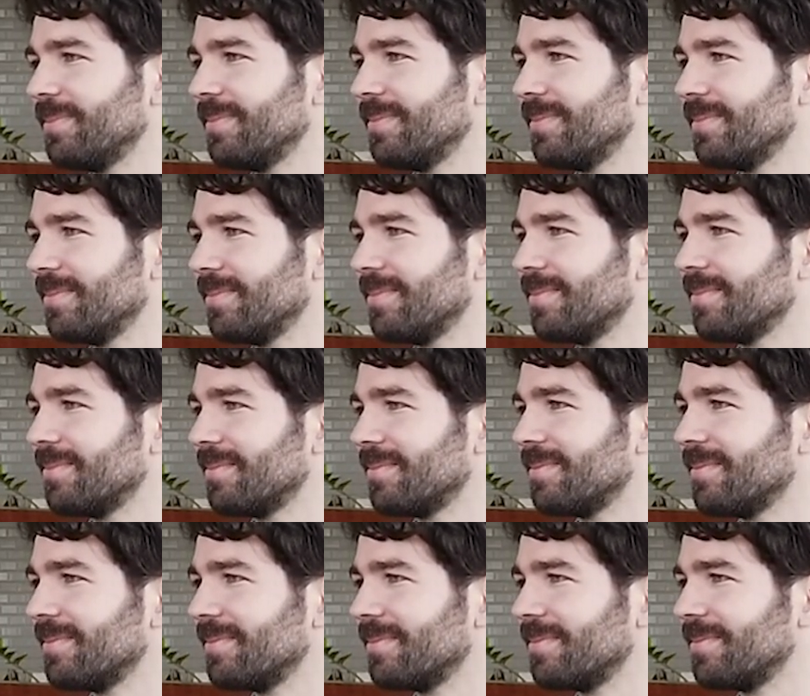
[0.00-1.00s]

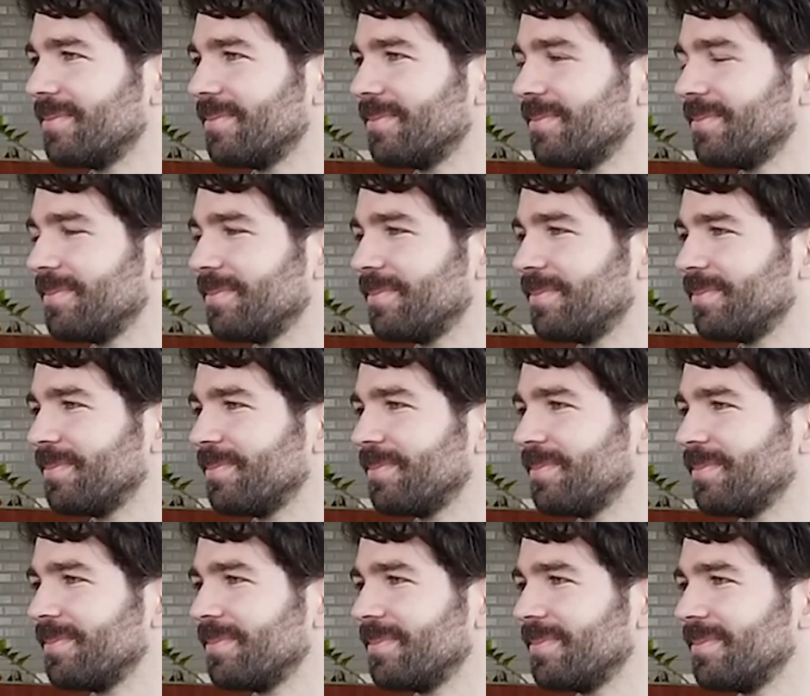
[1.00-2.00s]

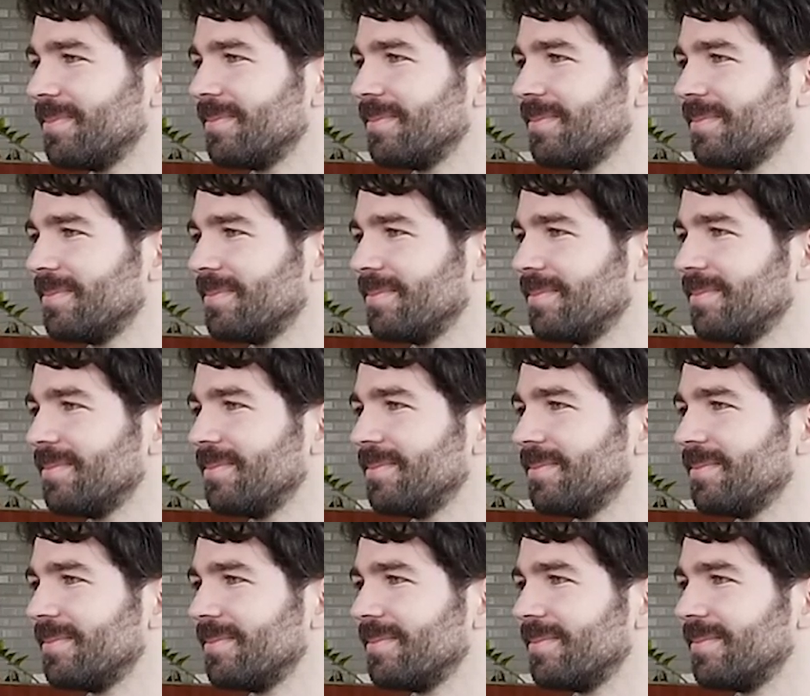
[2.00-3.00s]

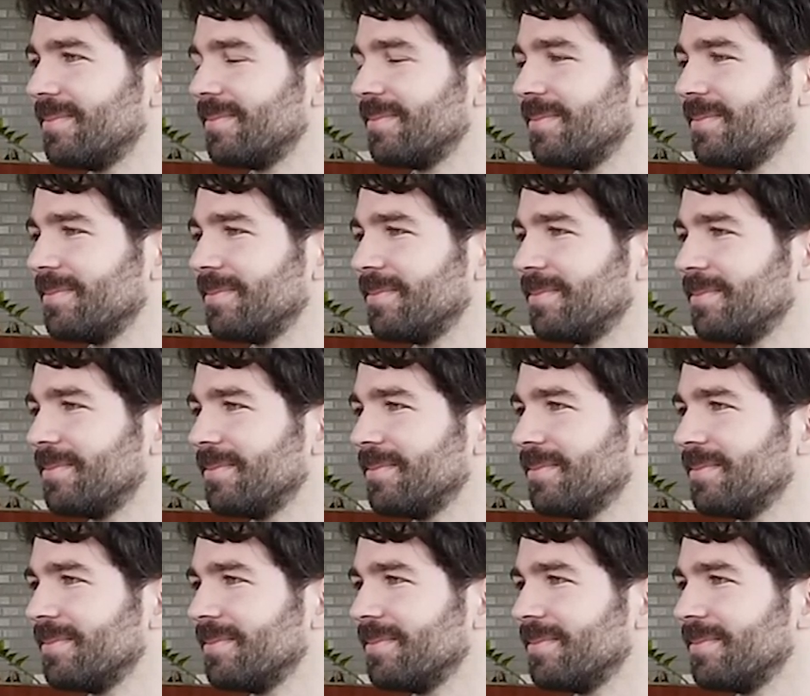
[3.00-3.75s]
The person shown says nothing.